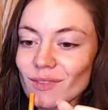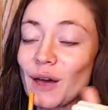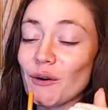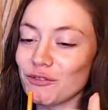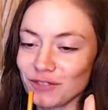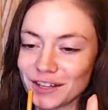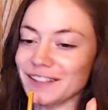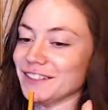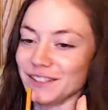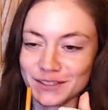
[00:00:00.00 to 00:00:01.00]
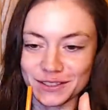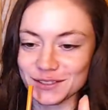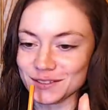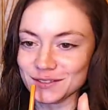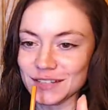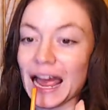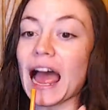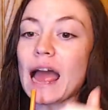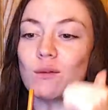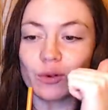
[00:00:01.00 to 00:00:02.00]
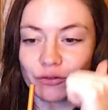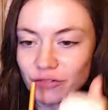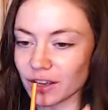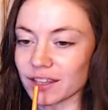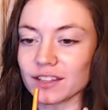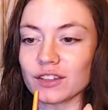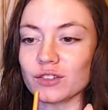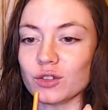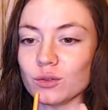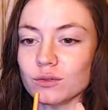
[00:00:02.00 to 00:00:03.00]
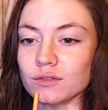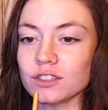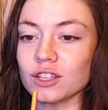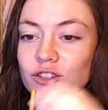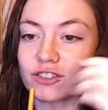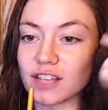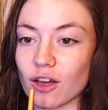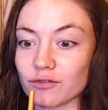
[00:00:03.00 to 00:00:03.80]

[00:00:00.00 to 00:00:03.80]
I'll fucking kill you. I will fucking kill you. Kill yourself.